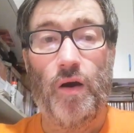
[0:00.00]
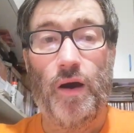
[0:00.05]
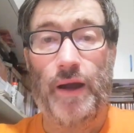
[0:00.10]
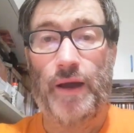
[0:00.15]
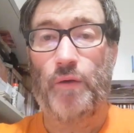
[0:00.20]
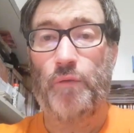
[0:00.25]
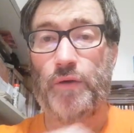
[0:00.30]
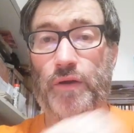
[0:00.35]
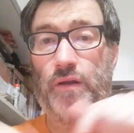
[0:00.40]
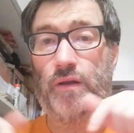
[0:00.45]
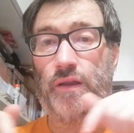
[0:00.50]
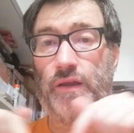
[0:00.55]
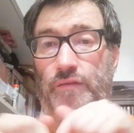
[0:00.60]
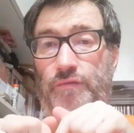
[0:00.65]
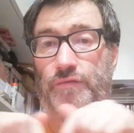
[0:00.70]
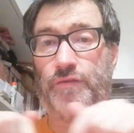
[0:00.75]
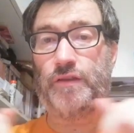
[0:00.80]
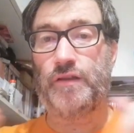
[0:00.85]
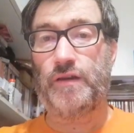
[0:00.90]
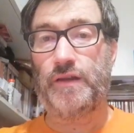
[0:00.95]
I will
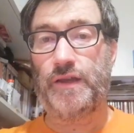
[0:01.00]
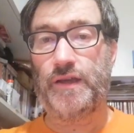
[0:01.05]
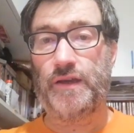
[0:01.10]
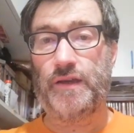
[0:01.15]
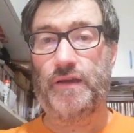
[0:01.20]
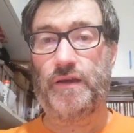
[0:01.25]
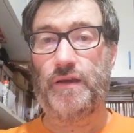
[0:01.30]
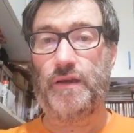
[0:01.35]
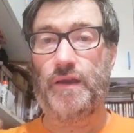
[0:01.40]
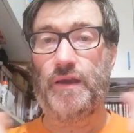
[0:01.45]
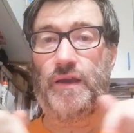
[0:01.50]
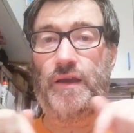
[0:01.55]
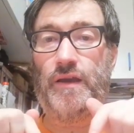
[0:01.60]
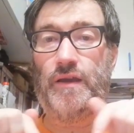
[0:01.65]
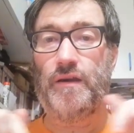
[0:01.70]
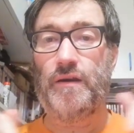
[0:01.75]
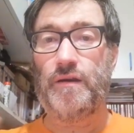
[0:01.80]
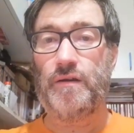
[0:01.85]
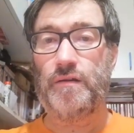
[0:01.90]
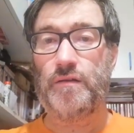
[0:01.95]
leave the link
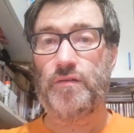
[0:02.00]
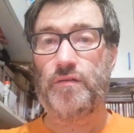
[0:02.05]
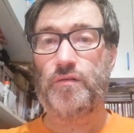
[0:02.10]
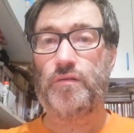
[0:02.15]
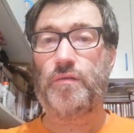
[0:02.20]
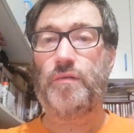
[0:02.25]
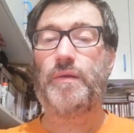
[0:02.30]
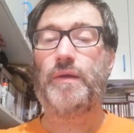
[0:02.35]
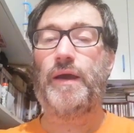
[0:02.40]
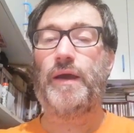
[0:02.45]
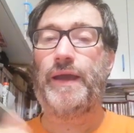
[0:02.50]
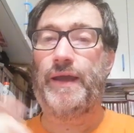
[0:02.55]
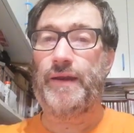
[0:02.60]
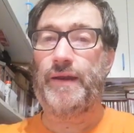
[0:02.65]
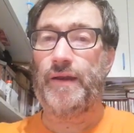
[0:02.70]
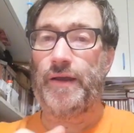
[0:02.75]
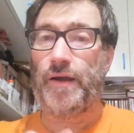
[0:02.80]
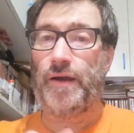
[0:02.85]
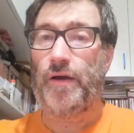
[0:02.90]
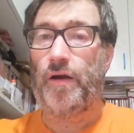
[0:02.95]
here
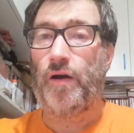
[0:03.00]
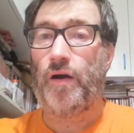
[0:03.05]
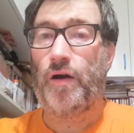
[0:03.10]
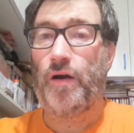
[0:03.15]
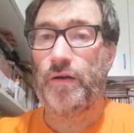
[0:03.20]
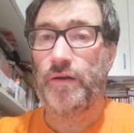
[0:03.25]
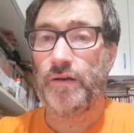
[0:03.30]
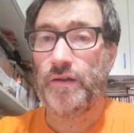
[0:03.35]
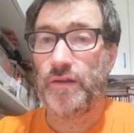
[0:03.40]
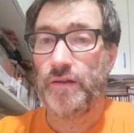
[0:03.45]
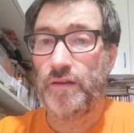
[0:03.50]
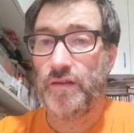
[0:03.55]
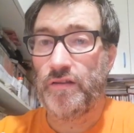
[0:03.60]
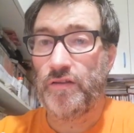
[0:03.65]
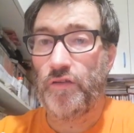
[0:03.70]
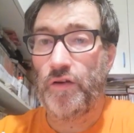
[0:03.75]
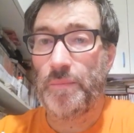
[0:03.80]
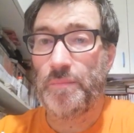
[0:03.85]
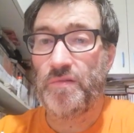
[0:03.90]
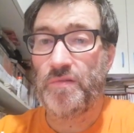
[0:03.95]
and on the
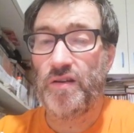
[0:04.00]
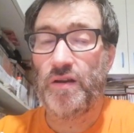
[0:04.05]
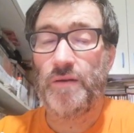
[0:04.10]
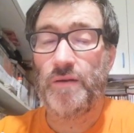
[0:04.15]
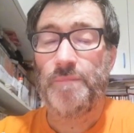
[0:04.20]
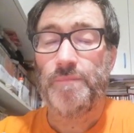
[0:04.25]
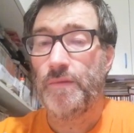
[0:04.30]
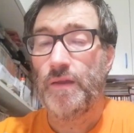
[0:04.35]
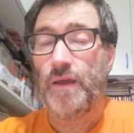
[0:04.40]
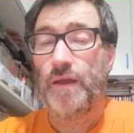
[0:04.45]
description.